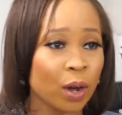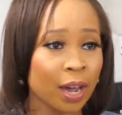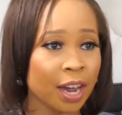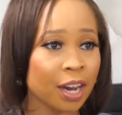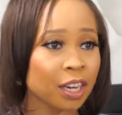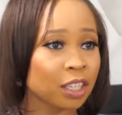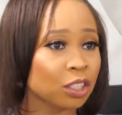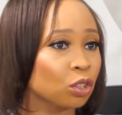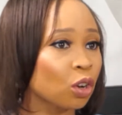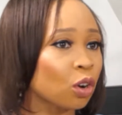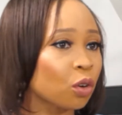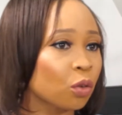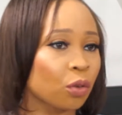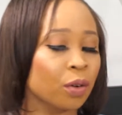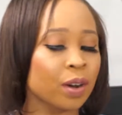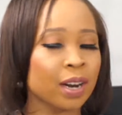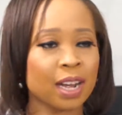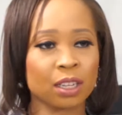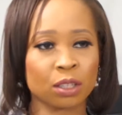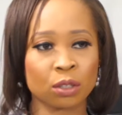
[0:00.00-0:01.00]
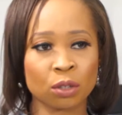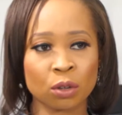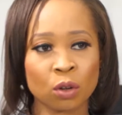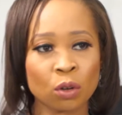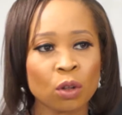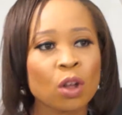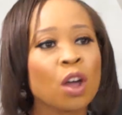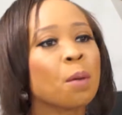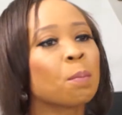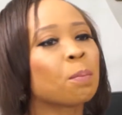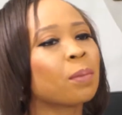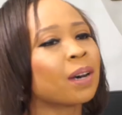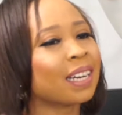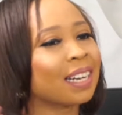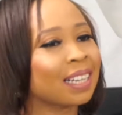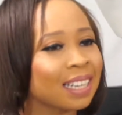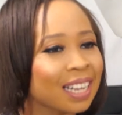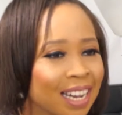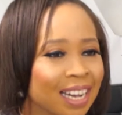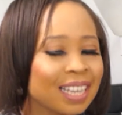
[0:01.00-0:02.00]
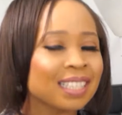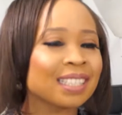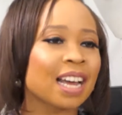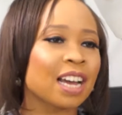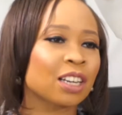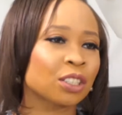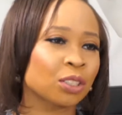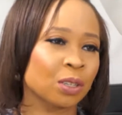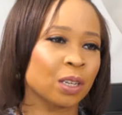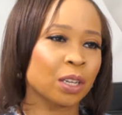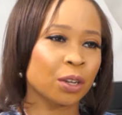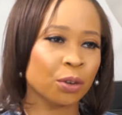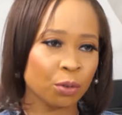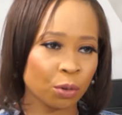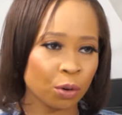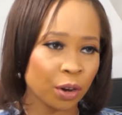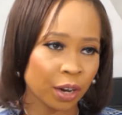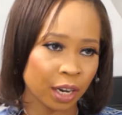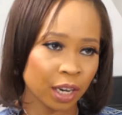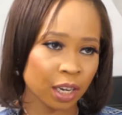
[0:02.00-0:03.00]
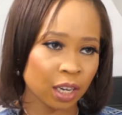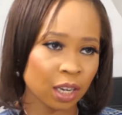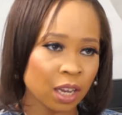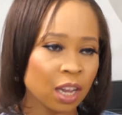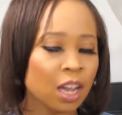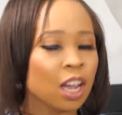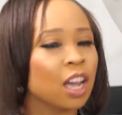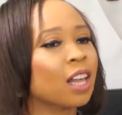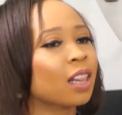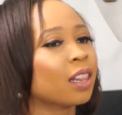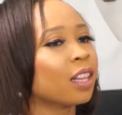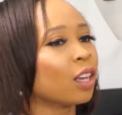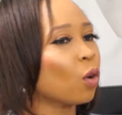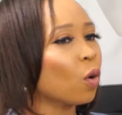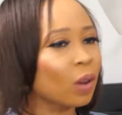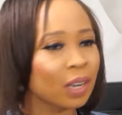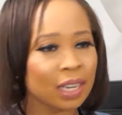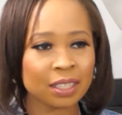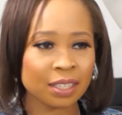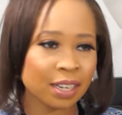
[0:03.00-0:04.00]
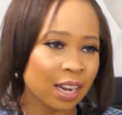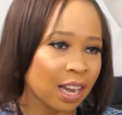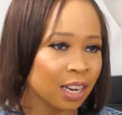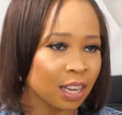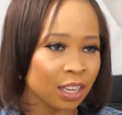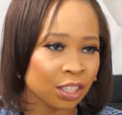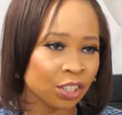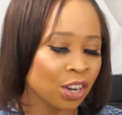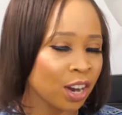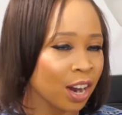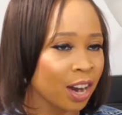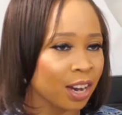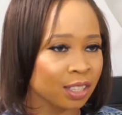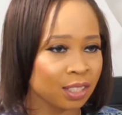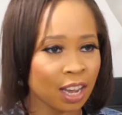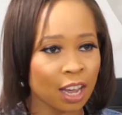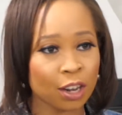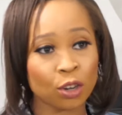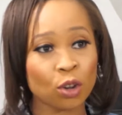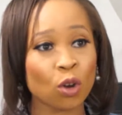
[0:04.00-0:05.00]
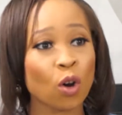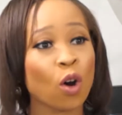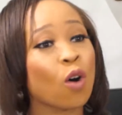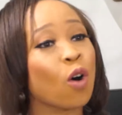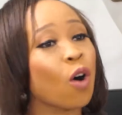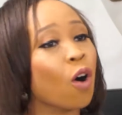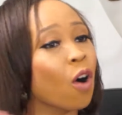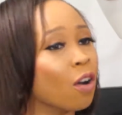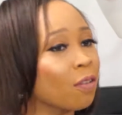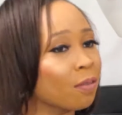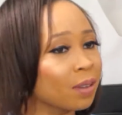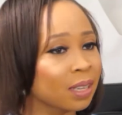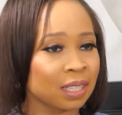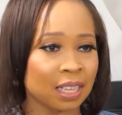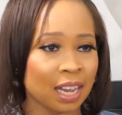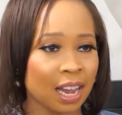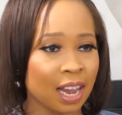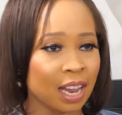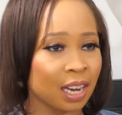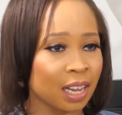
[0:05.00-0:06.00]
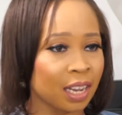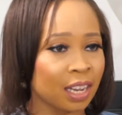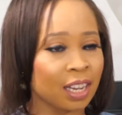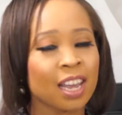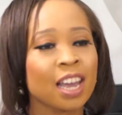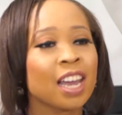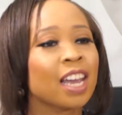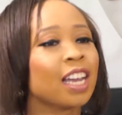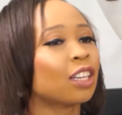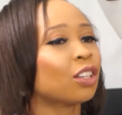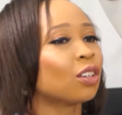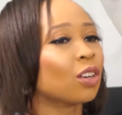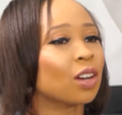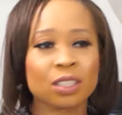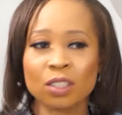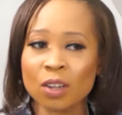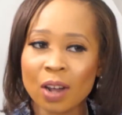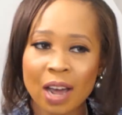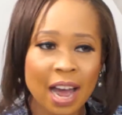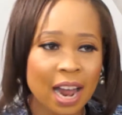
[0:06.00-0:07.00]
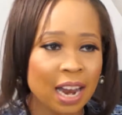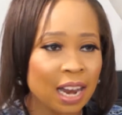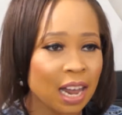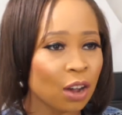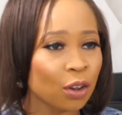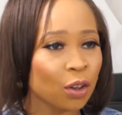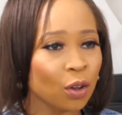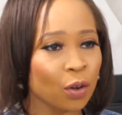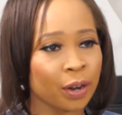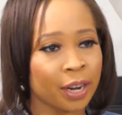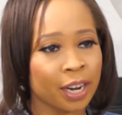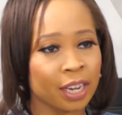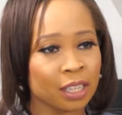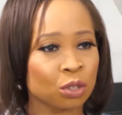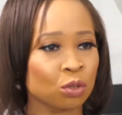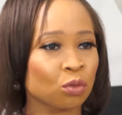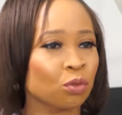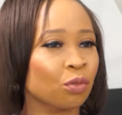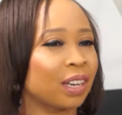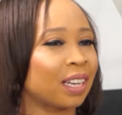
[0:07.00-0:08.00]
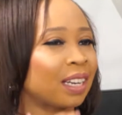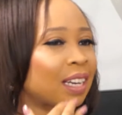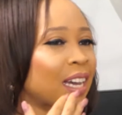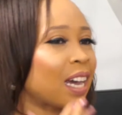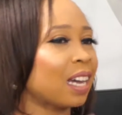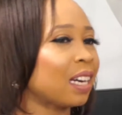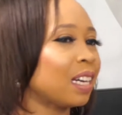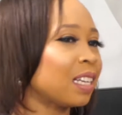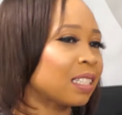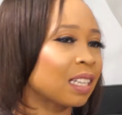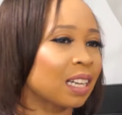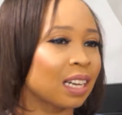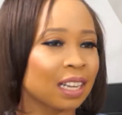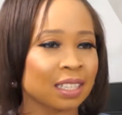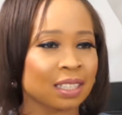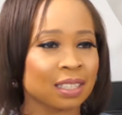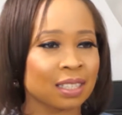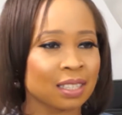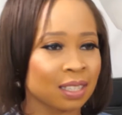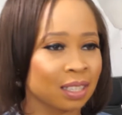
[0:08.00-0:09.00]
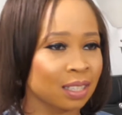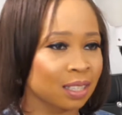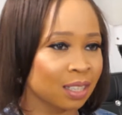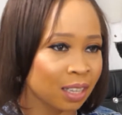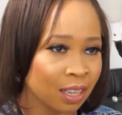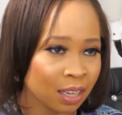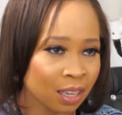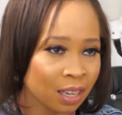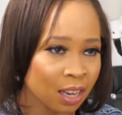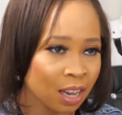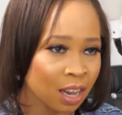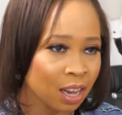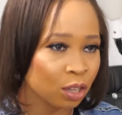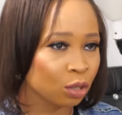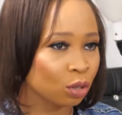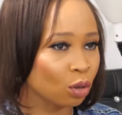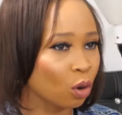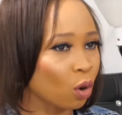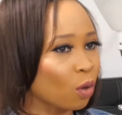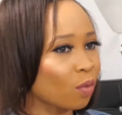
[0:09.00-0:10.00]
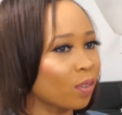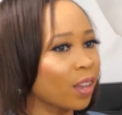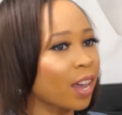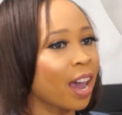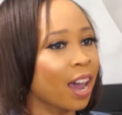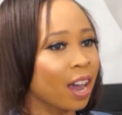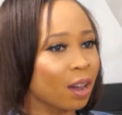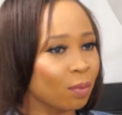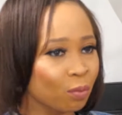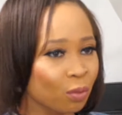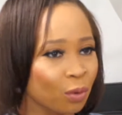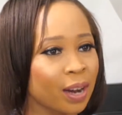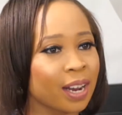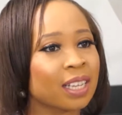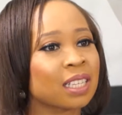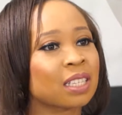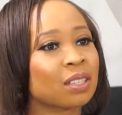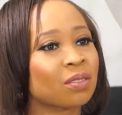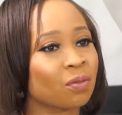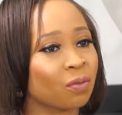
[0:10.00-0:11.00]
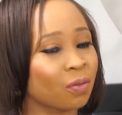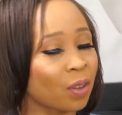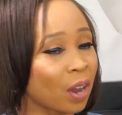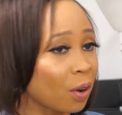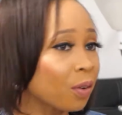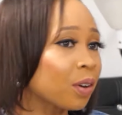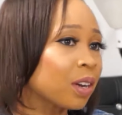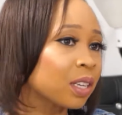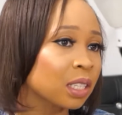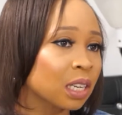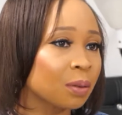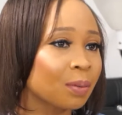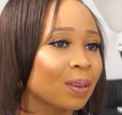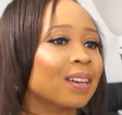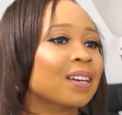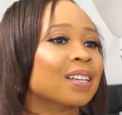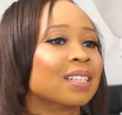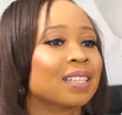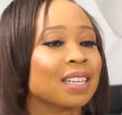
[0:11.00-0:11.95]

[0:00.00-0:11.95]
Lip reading: hair is not growing at all, but it is actually growing. The only challenge here is that you're overstyling. It does not allow your hair to regain its elasticity, so the hair breaks very easily because